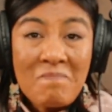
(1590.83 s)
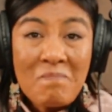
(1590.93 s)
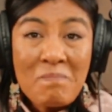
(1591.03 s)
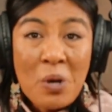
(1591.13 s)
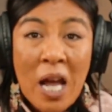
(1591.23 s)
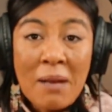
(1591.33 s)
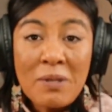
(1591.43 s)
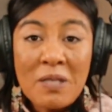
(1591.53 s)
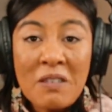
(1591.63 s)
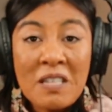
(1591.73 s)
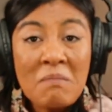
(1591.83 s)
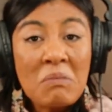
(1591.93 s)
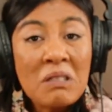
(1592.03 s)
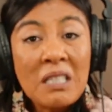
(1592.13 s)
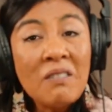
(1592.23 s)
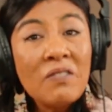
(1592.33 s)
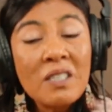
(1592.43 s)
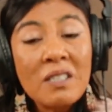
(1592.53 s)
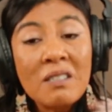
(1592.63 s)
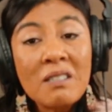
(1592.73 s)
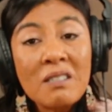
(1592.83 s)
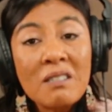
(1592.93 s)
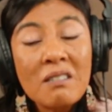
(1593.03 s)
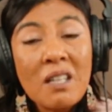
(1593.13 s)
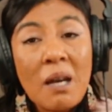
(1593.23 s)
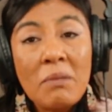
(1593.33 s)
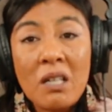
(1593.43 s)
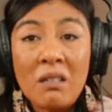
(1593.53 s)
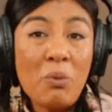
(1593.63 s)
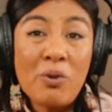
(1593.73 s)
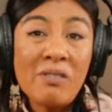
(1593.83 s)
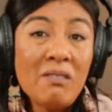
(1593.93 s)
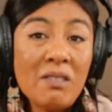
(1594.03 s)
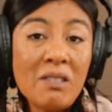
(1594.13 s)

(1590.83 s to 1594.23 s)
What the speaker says: Perhaps the hidden belief is, I'm not important.